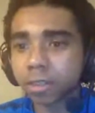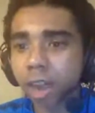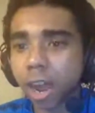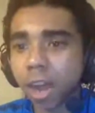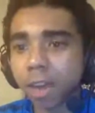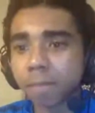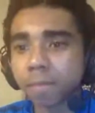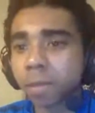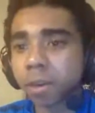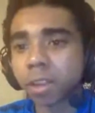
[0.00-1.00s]
I'm
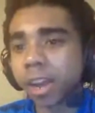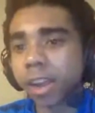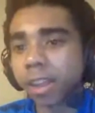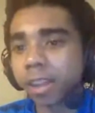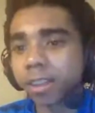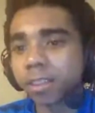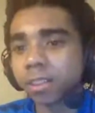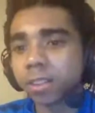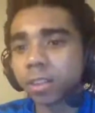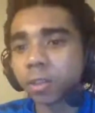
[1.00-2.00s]
not gonna lie, like
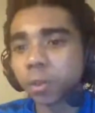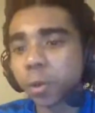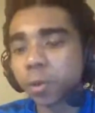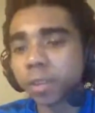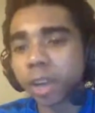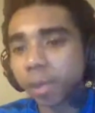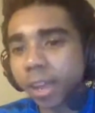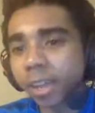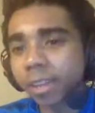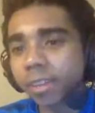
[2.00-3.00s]
there's no
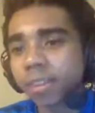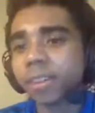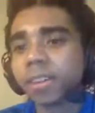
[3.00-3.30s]
downplaying it.